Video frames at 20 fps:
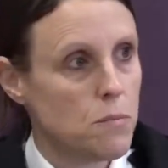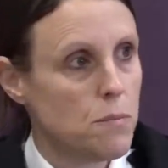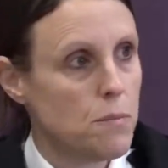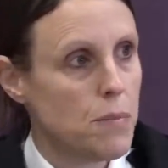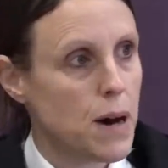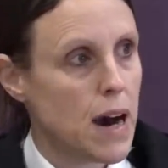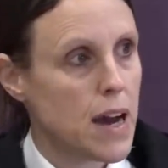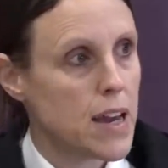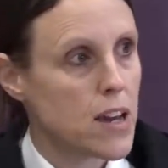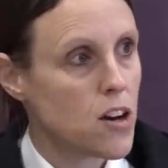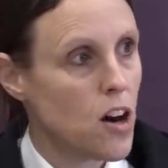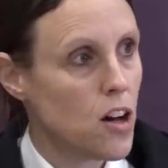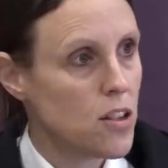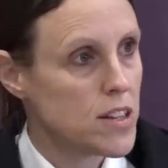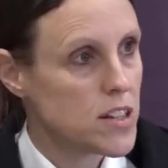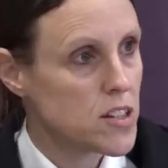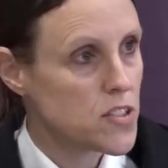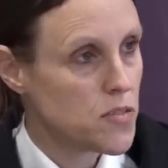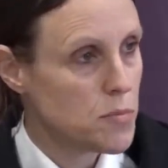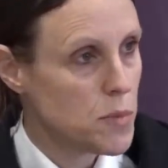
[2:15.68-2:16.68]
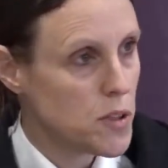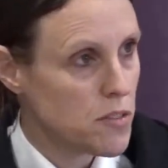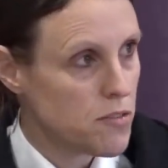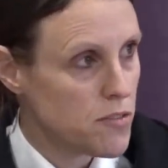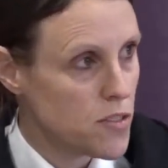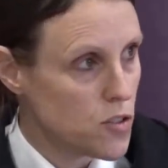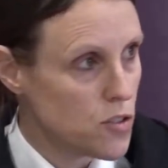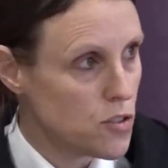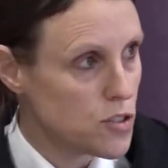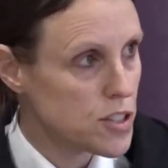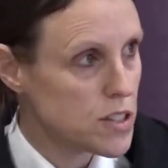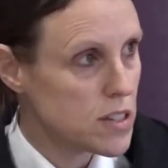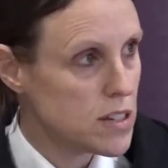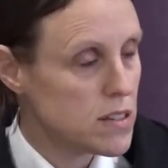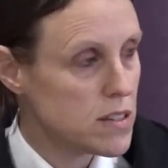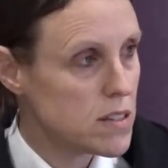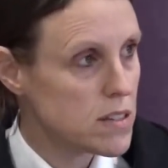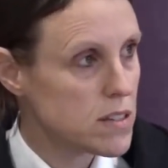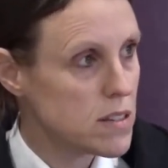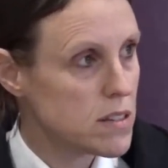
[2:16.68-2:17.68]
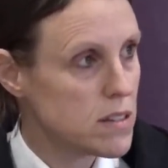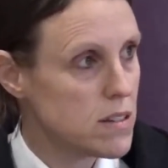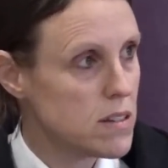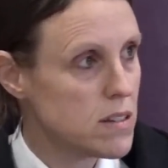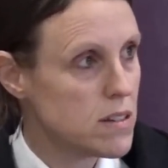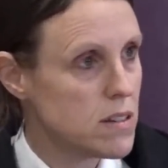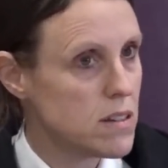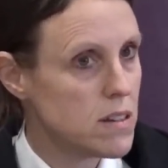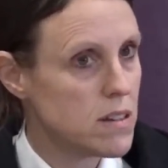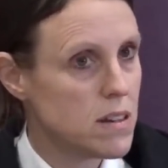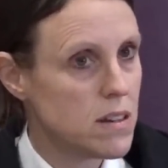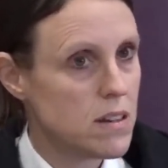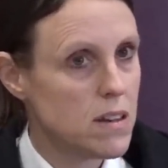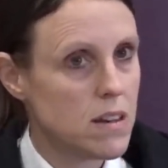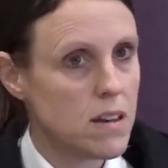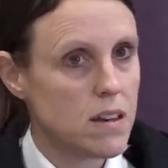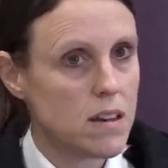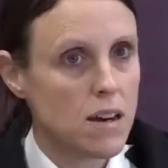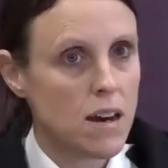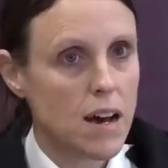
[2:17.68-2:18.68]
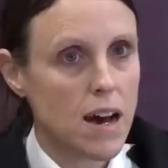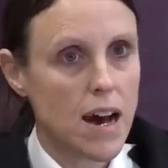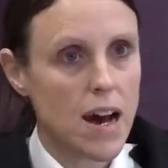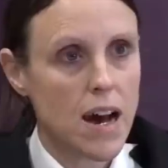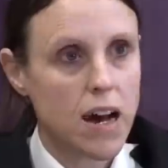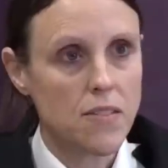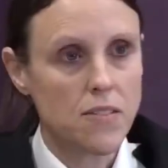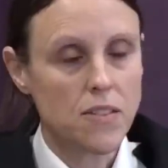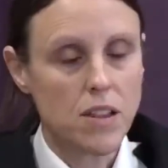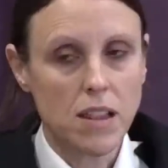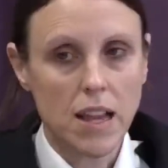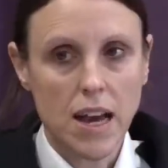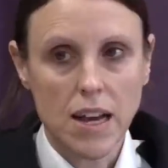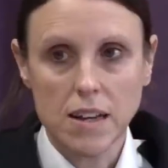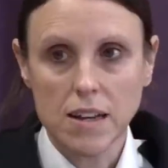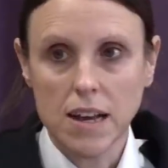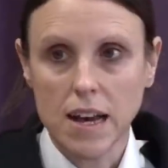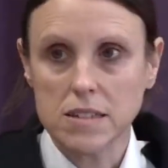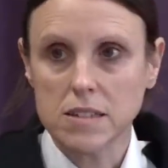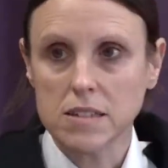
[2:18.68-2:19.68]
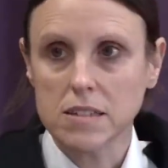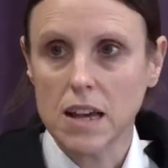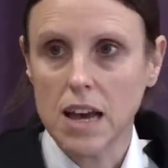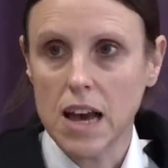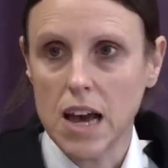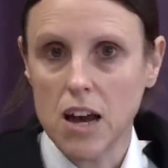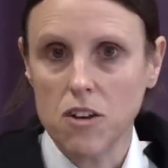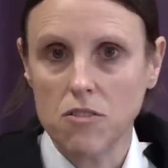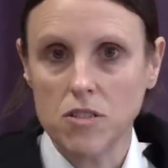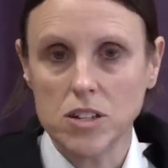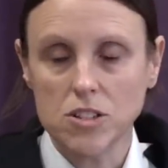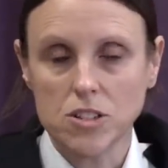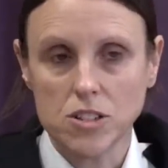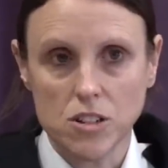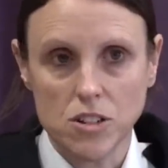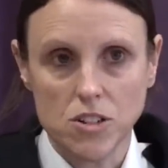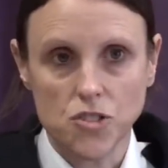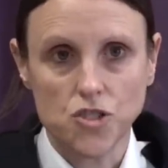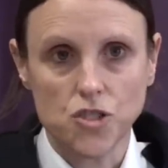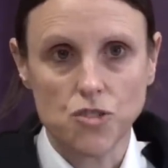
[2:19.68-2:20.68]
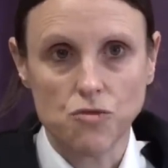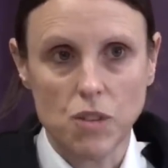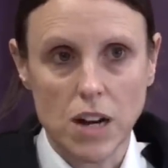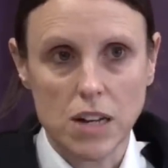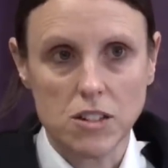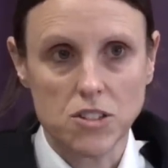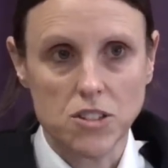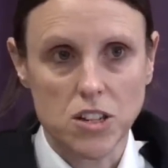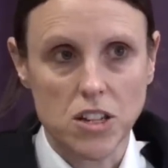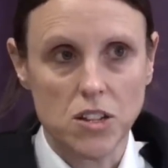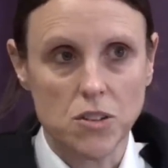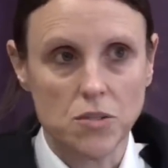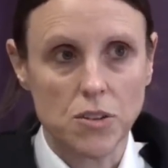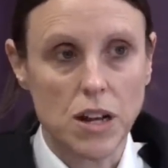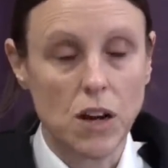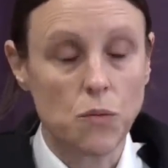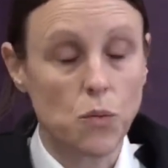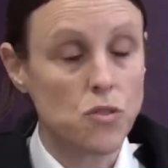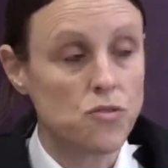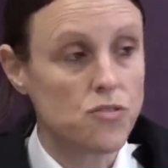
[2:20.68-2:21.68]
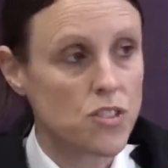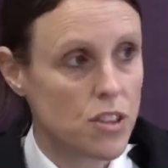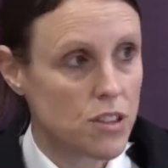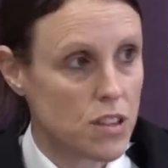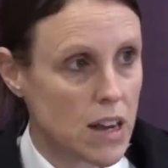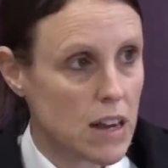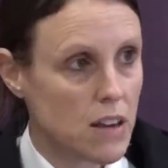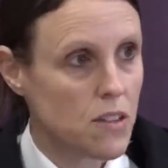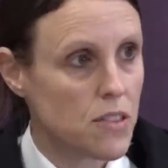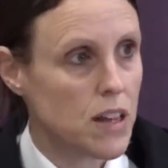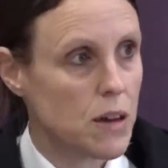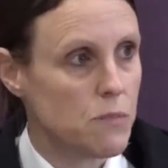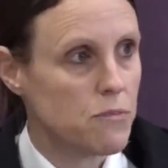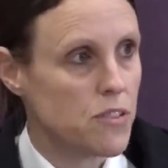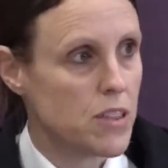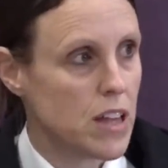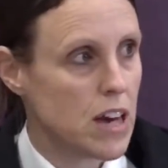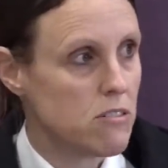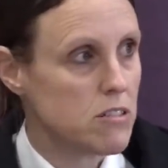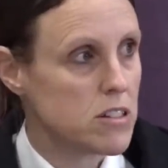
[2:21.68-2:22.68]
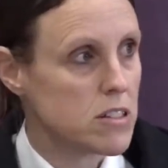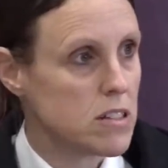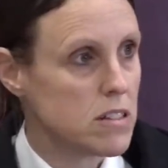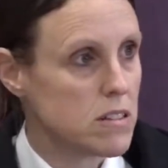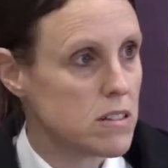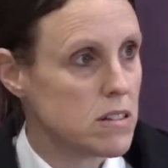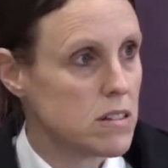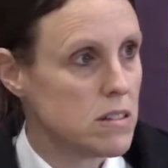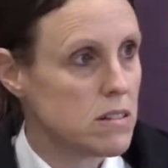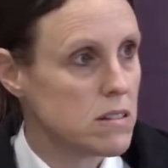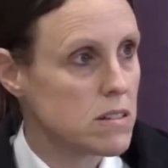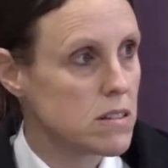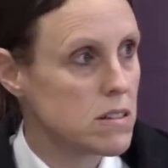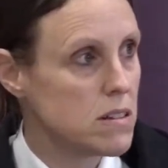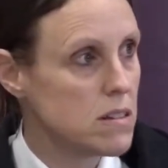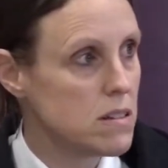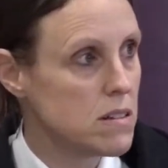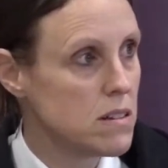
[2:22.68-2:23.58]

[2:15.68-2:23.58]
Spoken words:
by colleagues from other forces and the Lancashire Area Search and Rescue, and I want to thank them for their assistance.